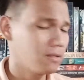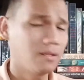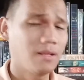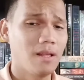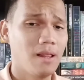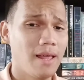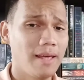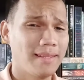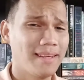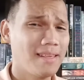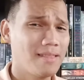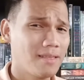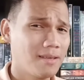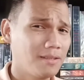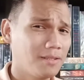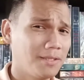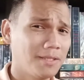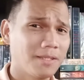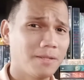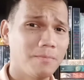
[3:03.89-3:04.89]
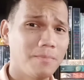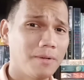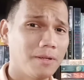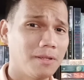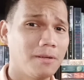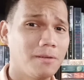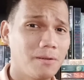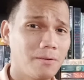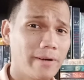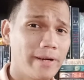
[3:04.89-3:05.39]
on the length, I think this is a
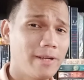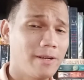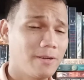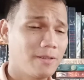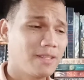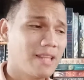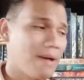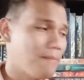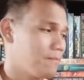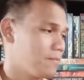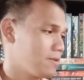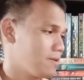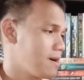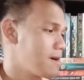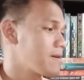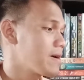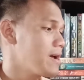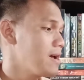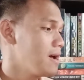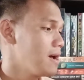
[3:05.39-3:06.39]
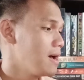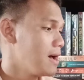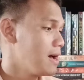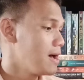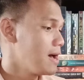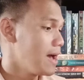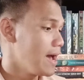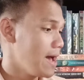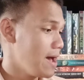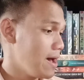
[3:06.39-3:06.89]
middle grade contemporary.
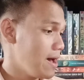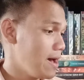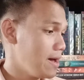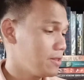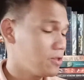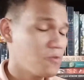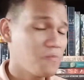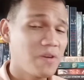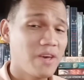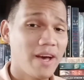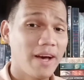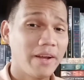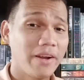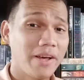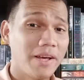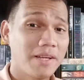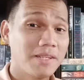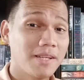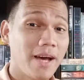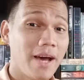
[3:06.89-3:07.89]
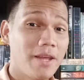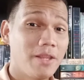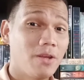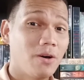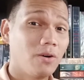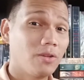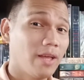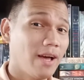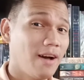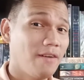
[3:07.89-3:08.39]
And to be honest, I
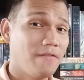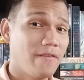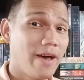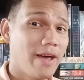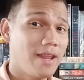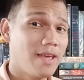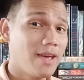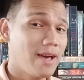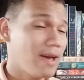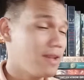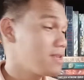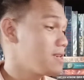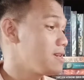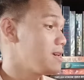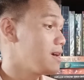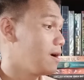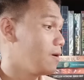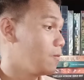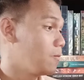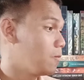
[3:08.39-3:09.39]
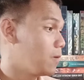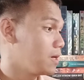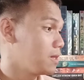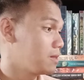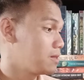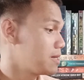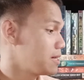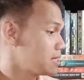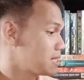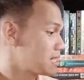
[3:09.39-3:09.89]
don't have any idea
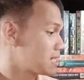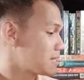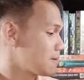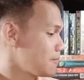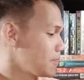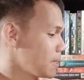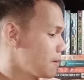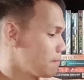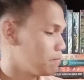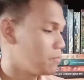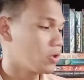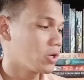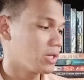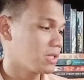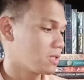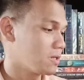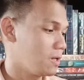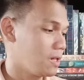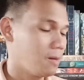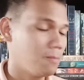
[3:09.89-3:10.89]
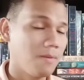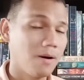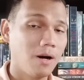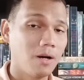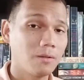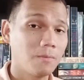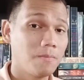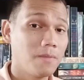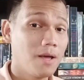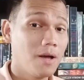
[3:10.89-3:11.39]
what this book is all
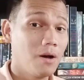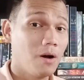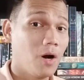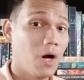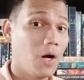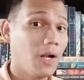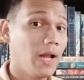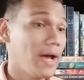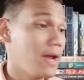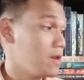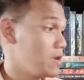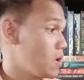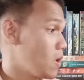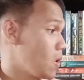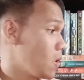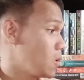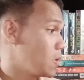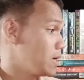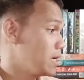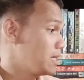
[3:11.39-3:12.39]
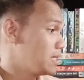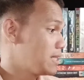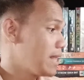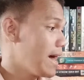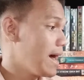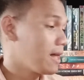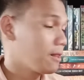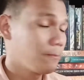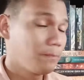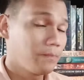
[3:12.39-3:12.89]
about. All I know is
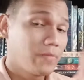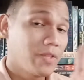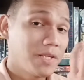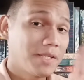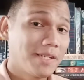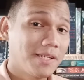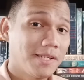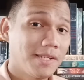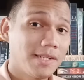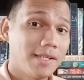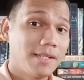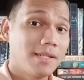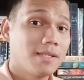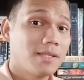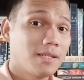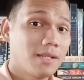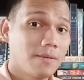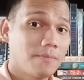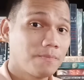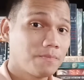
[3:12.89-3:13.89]
that this is